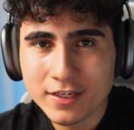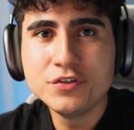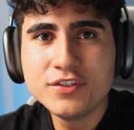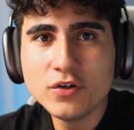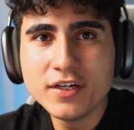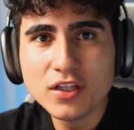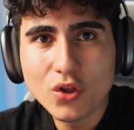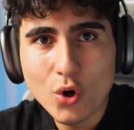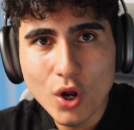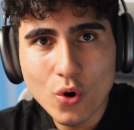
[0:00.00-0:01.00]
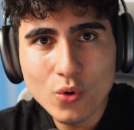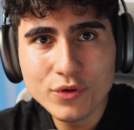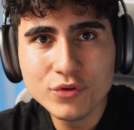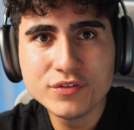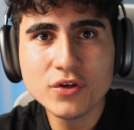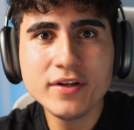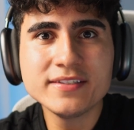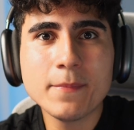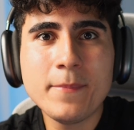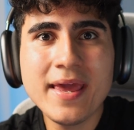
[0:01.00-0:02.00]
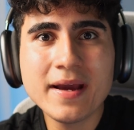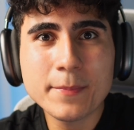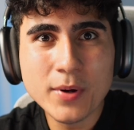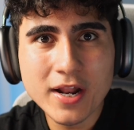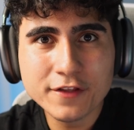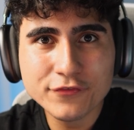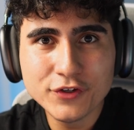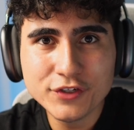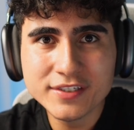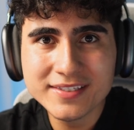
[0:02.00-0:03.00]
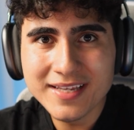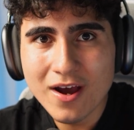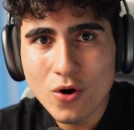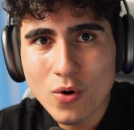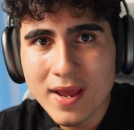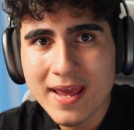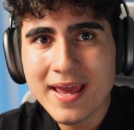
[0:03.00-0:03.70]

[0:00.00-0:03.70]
You still need a logo, you still need to pick a product for you to sell,